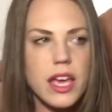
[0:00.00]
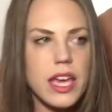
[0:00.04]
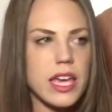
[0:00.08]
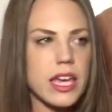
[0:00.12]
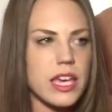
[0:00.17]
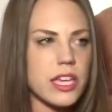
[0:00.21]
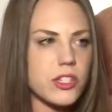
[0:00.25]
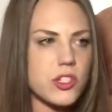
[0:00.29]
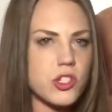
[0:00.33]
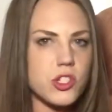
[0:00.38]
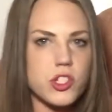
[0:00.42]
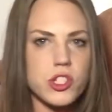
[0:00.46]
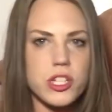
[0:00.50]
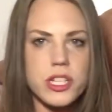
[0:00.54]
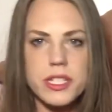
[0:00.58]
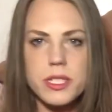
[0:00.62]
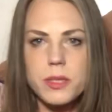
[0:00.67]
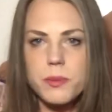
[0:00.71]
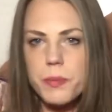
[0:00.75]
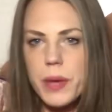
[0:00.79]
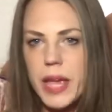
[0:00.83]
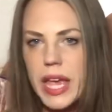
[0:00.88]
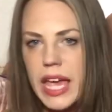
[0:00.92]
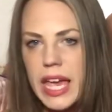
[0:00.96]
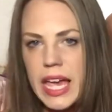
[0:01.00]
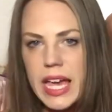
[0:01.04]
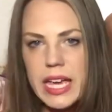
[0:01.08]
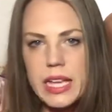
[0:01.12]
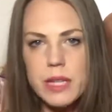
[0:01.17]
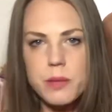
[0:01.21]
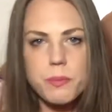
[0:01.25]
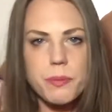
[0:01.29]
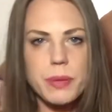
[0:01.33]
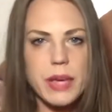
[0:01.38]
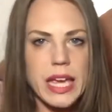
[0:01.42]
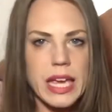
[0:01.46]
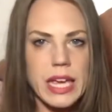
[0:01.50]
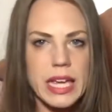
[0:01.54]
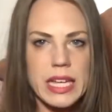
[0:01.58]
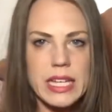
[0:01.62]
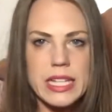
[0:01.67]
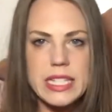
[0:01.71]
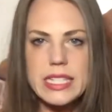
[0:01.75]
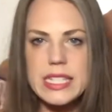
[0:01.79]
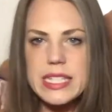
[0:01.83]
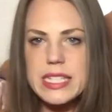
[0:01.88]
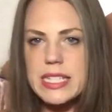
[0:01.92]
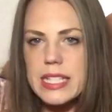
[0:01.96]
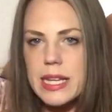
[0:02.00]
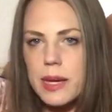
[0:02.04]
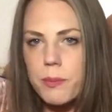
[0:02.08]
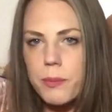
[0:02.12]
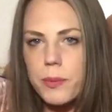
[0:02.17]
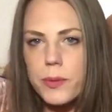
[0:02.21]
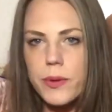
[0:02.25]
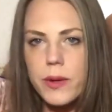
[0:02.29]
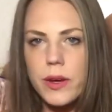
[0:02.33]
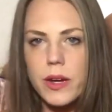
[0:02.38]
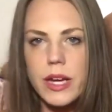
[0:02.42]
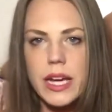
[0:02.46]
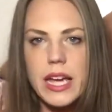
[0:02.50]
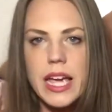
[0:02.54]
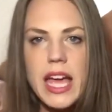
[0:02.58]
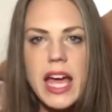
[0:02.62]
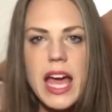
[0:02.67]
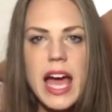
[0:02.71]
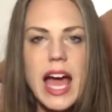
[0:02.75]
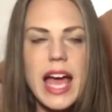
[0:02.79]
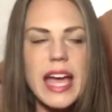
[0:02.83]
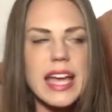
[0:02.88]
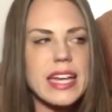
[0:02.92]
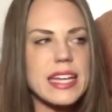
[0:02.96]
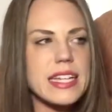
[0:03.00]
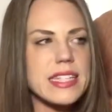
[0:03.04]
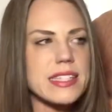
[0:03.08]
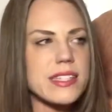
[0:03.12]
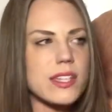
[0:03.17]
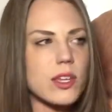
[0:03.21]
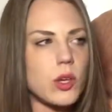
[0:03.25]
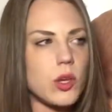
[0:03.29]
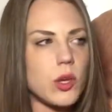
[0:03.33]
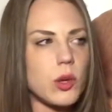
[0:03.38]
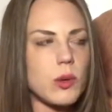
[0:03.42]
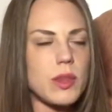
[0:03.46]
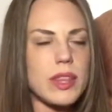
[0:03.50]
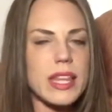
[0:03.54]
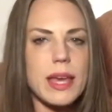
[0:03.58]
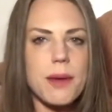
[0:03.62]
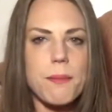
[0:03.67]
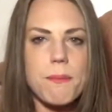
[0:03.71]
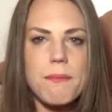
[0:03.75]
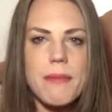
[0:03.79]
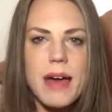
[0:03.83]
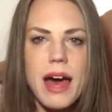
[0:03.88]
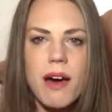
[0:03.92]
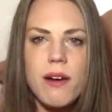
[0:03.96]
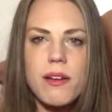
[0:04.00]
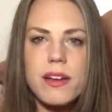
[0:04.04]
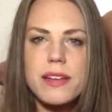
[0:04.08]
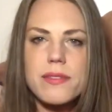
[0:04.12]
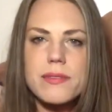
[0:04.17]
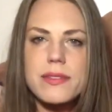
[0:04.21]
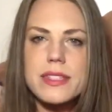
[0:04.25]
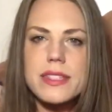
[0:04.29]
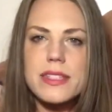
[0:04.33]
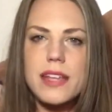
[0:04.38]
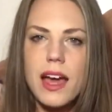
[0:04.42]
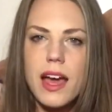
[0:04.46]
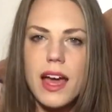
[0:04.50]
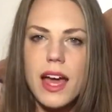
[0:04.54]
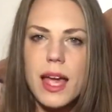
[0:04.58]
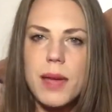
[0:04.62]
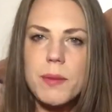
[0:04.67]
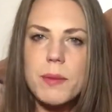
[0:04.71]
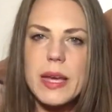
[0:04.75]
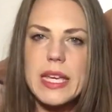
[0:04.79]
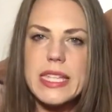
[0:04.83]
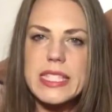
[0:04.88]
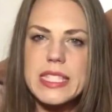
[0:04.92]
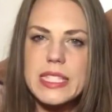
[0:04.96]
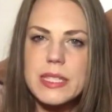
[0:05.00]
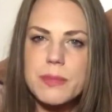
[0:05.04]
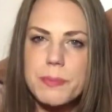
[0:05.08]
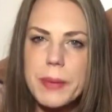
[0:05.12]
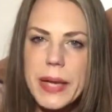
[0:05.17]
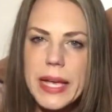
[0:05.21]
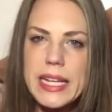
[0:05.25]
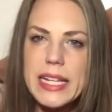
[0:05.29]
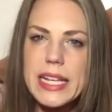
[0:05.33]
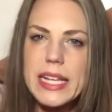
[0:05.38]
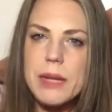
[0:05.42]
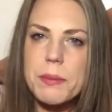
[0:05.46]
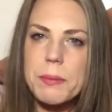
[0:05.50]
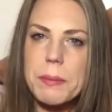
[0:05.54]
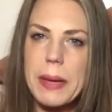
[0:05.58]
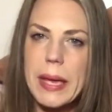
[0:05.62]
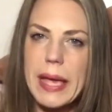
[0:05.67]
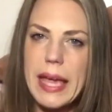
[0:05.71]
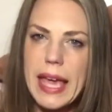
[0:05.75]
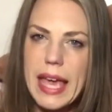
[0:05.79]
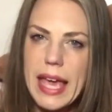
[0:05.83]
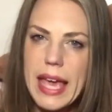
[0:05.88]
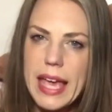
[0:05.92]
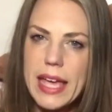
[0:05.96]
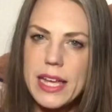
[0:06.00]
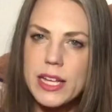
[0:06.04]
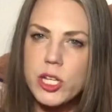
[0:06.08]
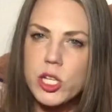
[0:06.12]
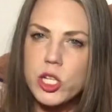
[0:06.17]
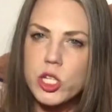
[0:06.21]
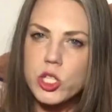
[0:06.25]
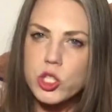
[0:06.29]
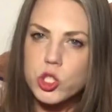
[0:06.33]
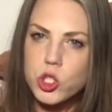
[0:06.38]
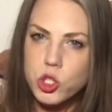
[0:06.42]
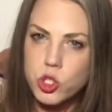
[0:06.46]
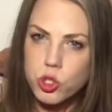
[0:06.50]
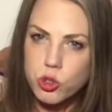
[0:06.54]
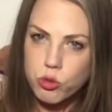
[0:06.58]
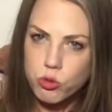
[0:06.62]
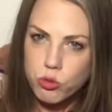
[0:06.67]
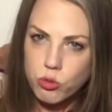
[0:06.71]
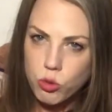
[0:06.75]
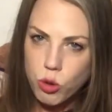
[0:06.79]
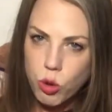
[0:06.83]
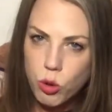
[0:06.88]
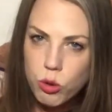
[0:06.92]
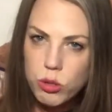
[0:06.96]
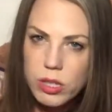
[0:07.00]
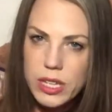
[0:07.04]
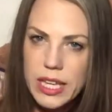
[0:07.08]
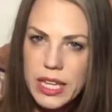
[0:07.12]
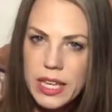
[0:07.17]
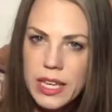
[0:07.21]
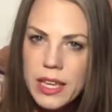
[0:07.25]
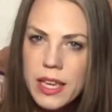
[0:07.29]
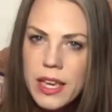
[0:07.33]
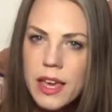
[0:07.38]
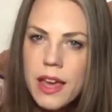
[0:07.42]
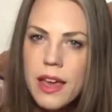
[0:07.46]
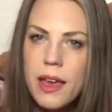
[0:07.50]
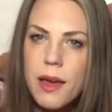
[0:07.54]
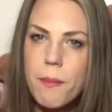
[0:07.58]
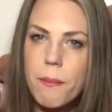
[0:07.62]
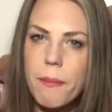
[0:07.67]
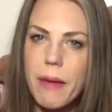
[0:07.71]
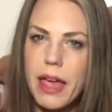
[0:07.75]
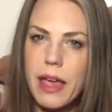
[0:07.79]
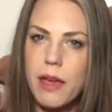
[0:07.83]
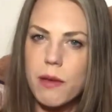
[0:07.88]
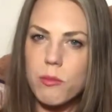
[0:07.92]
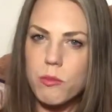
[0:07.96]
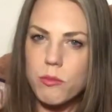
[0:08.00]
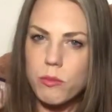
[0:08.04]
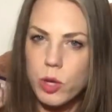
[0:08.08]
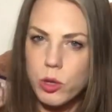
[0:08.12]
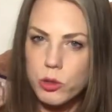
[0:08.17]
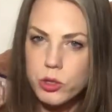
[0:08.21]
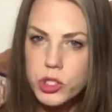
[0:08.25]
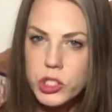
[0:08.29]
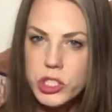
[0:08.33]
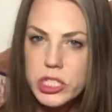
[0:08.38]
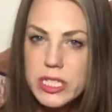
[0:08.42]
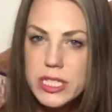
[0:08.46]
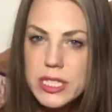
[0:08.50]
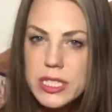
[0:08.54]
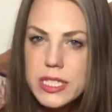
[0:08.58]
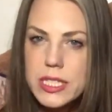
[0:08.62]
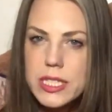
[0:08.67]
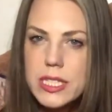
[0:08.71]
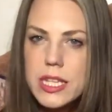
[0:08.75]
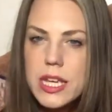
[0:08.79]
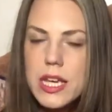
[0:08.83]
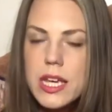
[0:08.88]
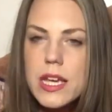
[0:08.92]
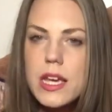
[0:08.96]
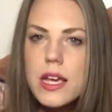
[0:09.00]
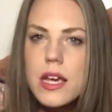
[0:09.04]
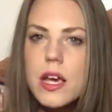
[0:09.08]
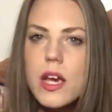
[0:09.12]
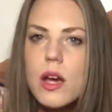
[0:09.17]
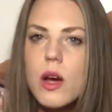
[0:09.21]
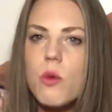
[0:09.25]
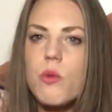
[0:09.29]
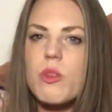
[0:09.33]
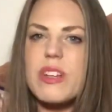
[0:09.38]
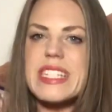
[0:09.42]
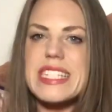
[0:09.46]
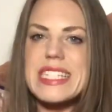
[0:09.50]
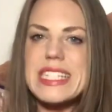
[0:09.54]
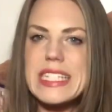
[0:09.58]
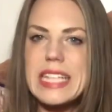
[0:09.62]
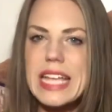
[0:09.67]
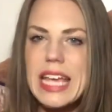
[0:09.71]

It's just pain. Pain is temporary. I got to tell you, the amount of time I spent in my head controlling my emotions was